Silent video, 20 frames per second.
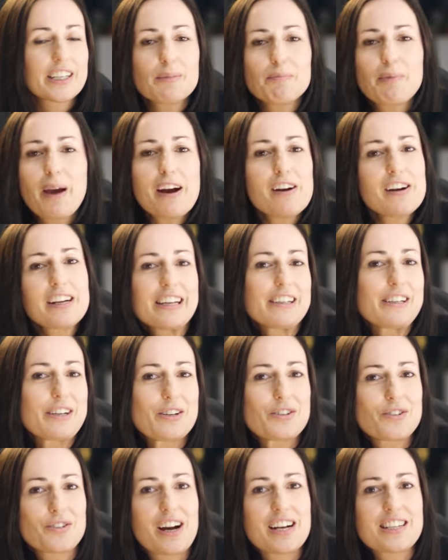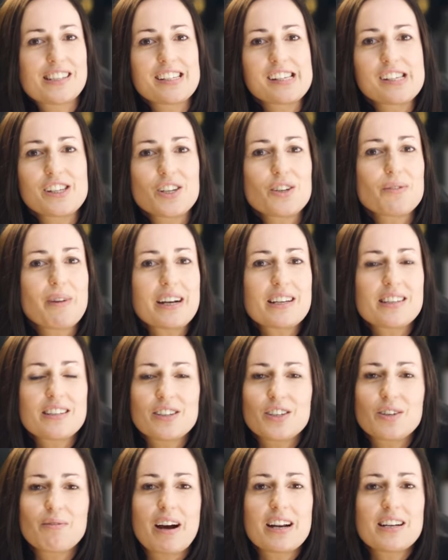Comparing and contrasting UX
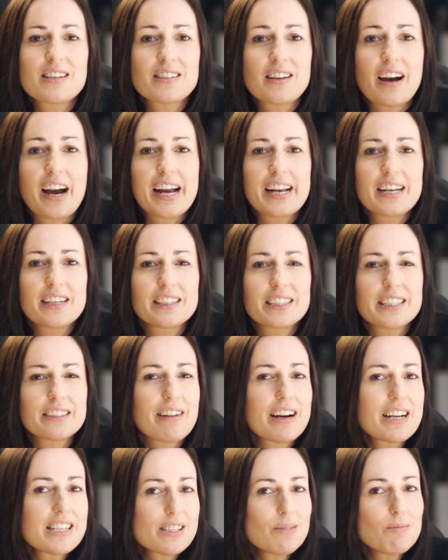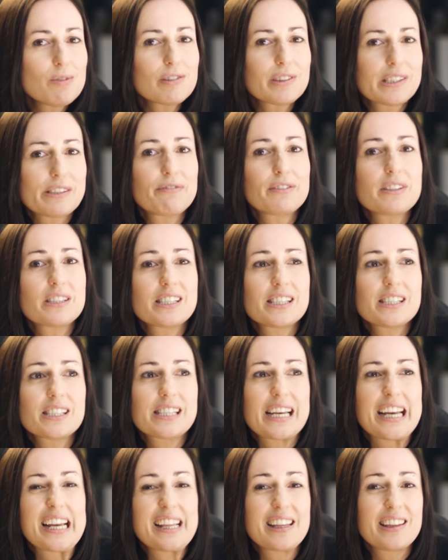and UI design, there are some real
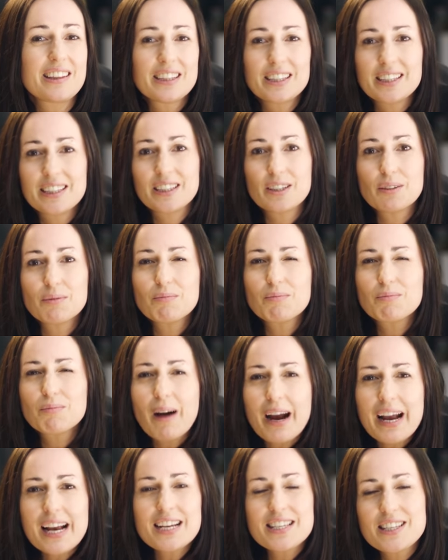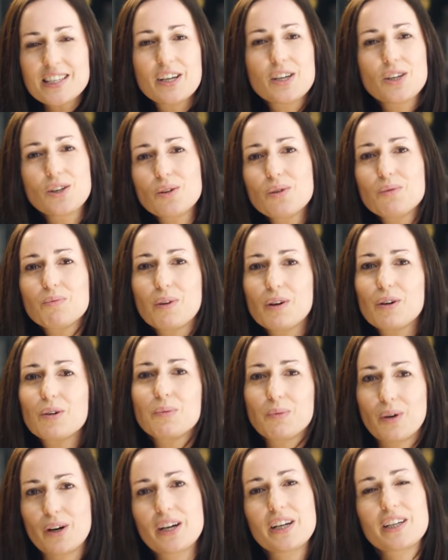differences in the ways that you will
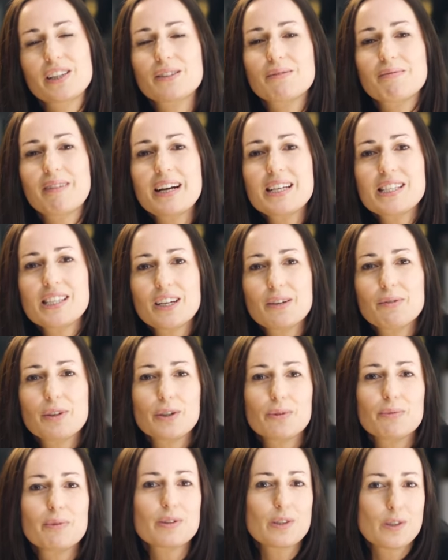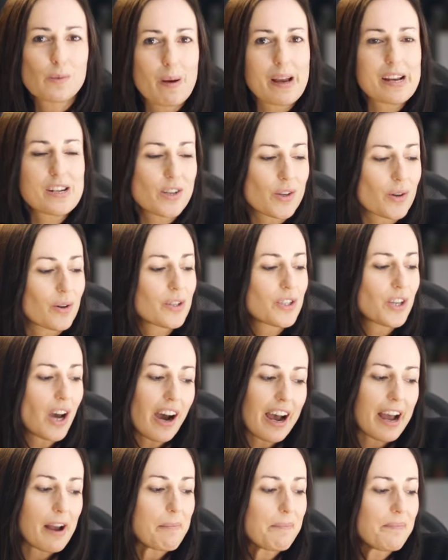work, the ways that you will spend your
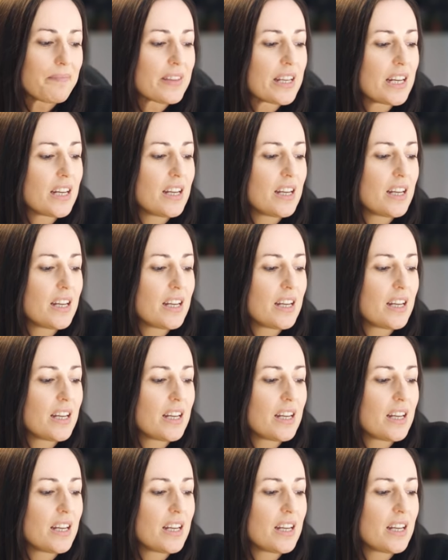time.